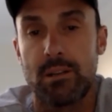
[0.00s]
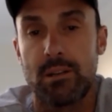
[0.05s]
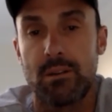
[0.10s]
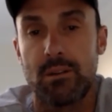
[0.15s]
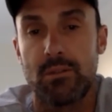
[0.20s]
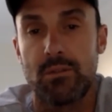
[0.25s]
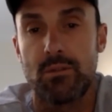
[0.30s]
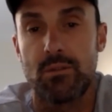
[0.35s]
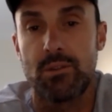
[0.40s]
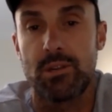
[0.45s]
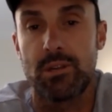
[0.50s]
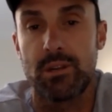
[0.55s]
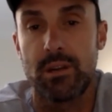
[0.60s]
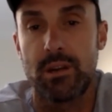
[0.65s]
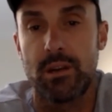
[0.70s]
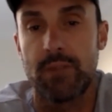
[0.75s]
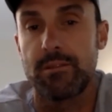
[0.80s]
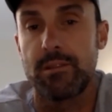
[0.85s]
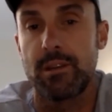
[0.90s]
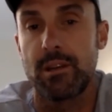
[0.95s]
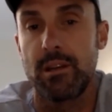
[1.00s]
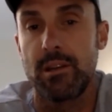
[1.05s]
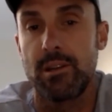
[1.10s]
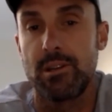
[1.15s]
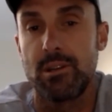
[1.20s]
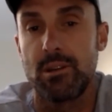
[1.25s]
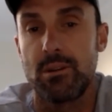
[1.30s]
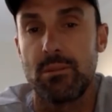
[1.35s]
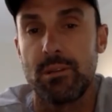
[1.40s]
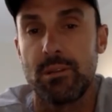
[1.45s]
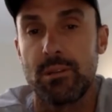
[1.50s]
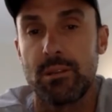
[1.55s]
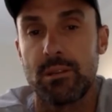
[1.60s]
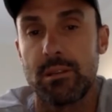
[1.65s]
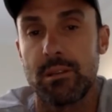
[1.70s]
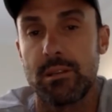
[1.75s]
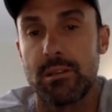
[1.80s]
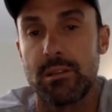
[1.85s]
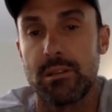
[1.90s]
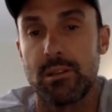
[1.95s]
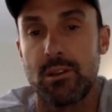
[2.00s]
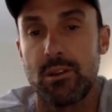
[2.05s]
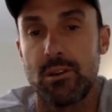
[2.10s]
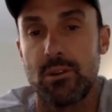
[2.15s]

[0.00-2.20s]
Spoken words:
I was fortunate enough to get a job as assistant